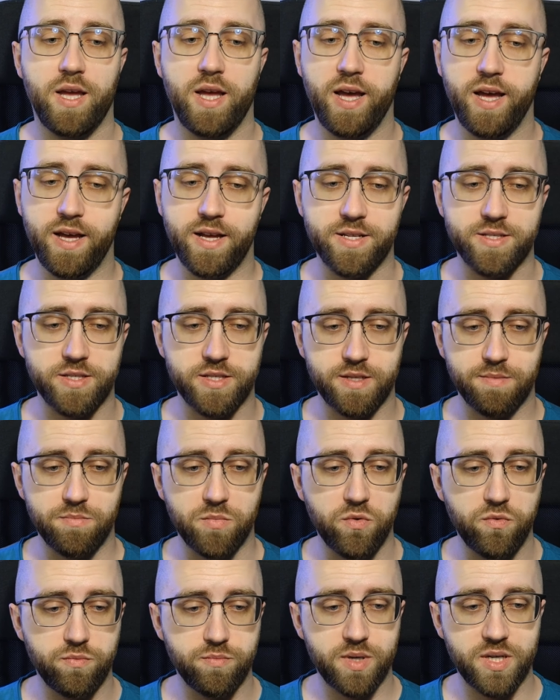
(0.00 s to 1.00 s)
and the
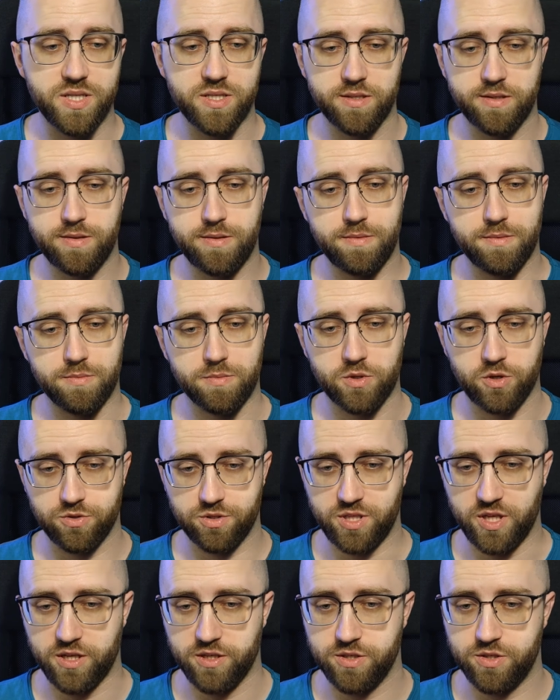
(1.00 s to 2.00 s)
movement
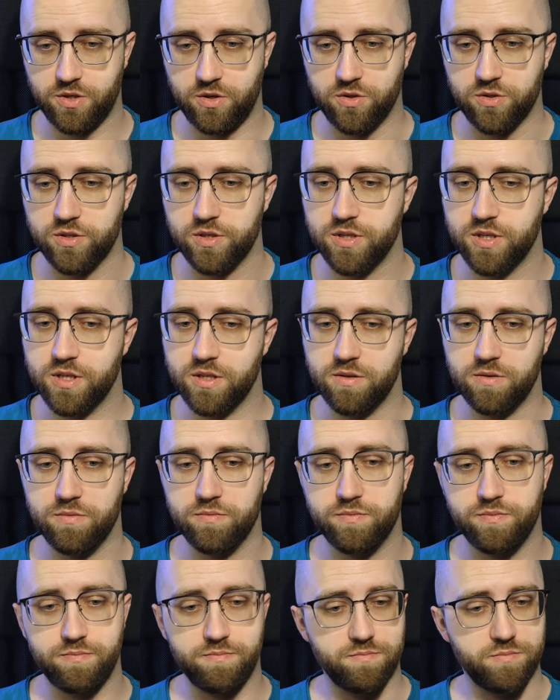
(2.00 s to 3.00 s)
contains only
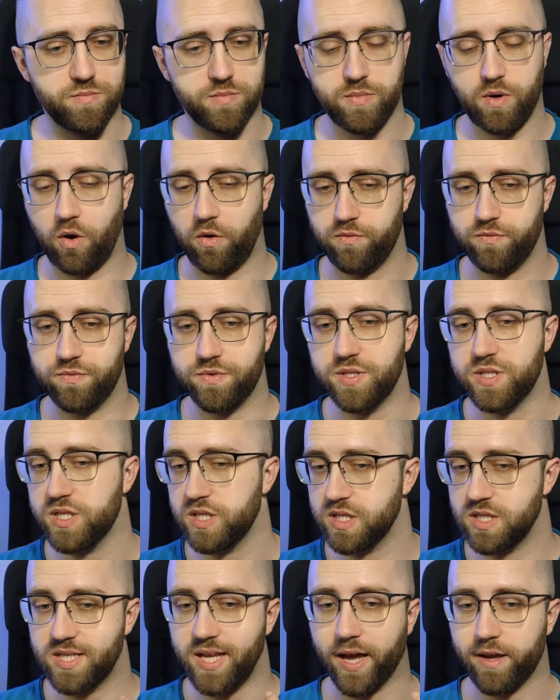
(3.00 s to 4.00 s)
of
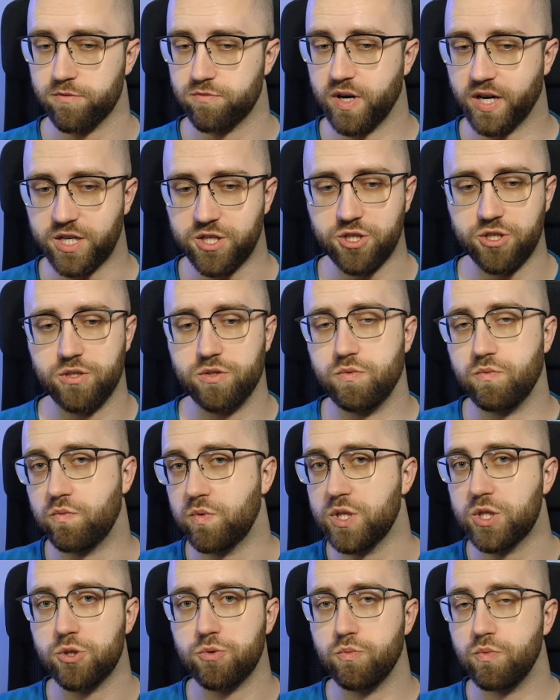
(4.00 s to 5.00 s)
the direction
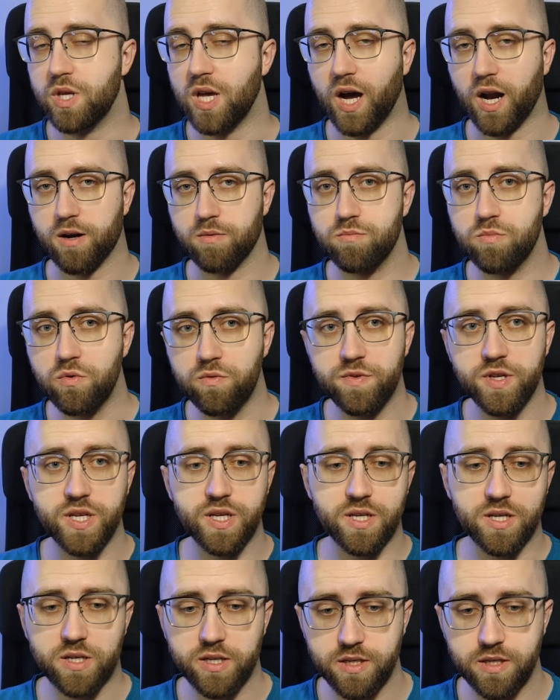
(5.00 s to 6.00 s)
which we are
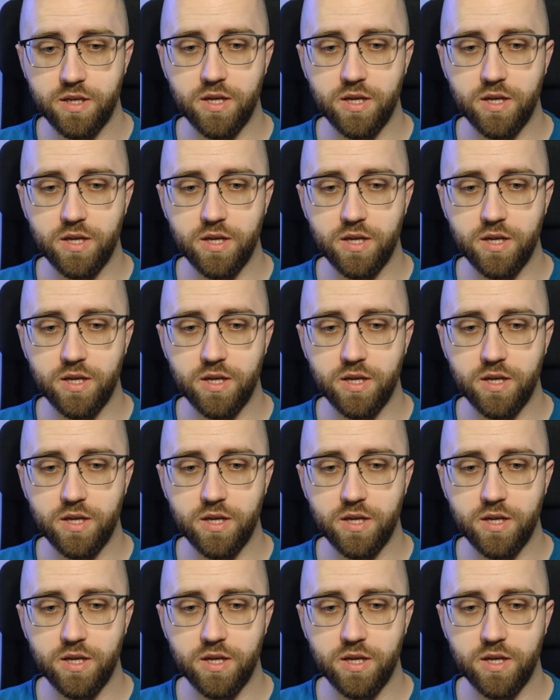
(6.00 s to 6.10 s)
moving